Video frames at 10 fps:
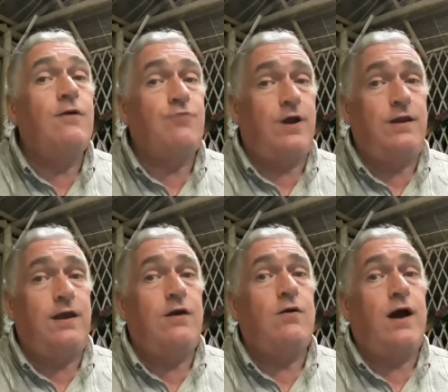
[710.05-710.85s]
Right
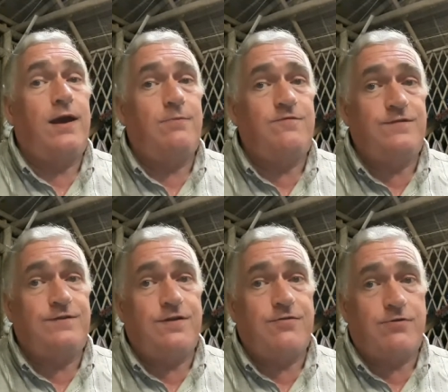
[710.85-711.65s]
now, I am
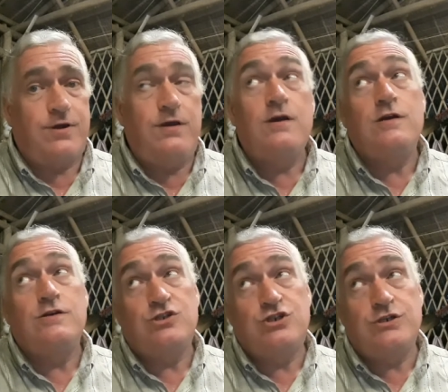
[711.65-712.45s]
53.
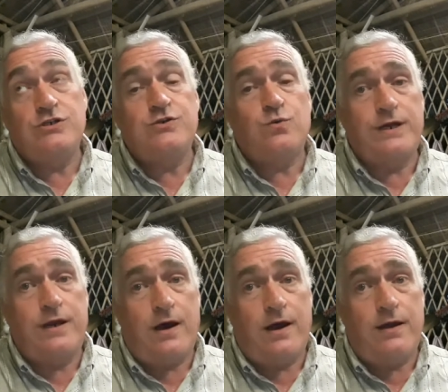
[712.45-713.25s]
She is
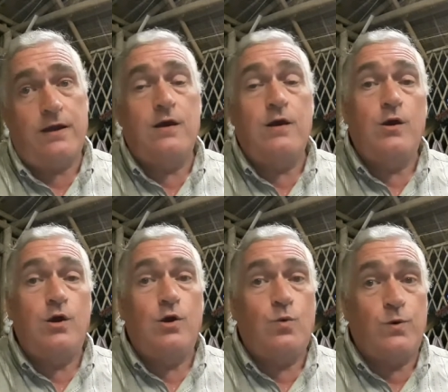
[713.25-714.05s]
29.
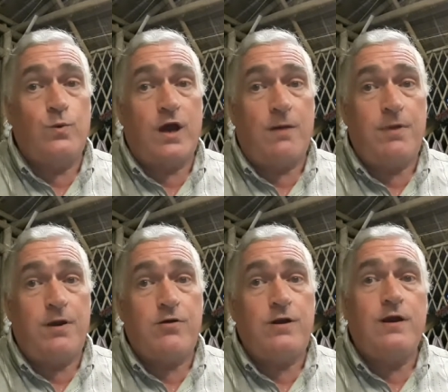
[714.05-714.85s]
When we got
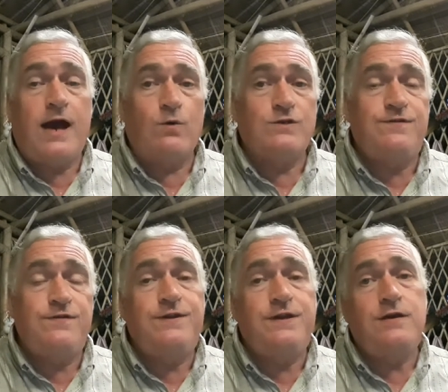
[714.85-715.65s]
married, I was
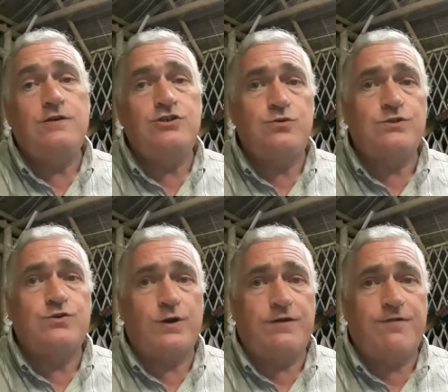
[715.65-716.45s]
50. She was
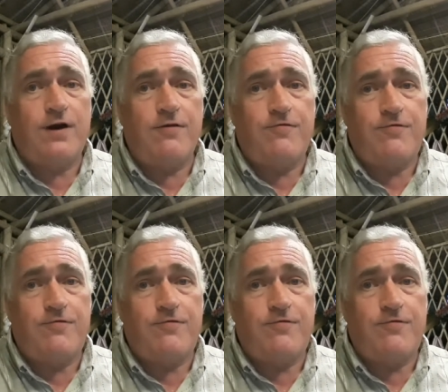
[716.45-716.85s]
25.